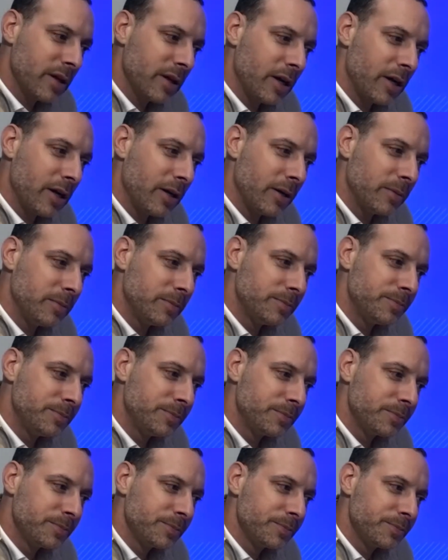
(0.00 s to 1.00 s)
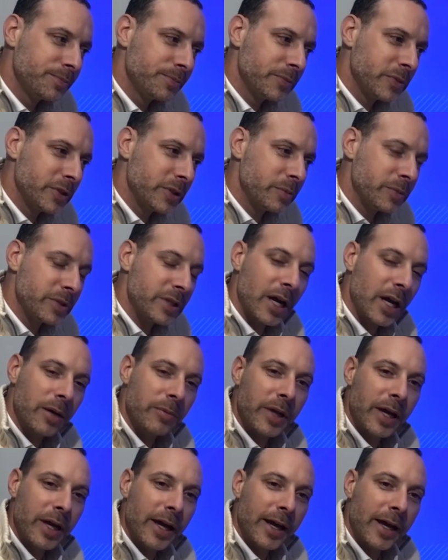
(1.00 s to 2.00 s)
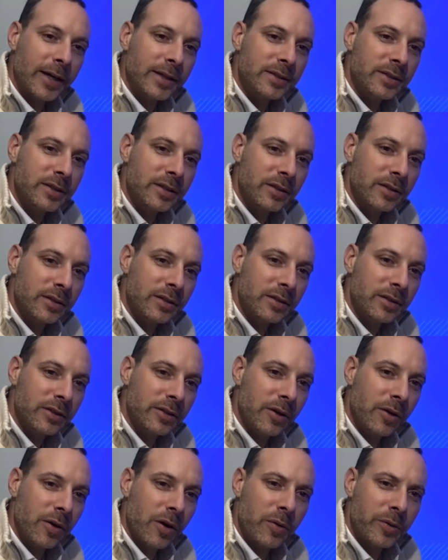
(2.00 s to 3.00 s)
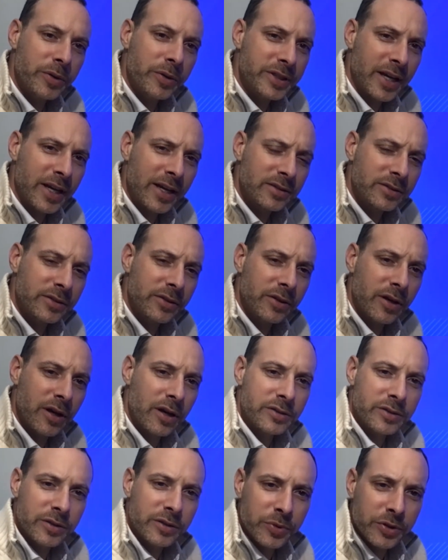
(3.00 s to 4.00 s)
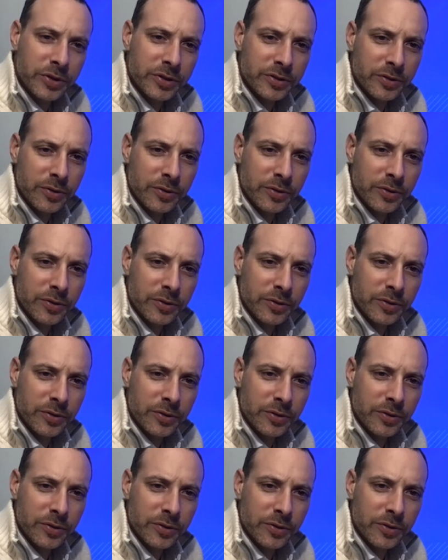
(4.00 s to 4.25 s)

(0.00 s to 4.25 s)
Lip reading: some time to ask, always ask your customers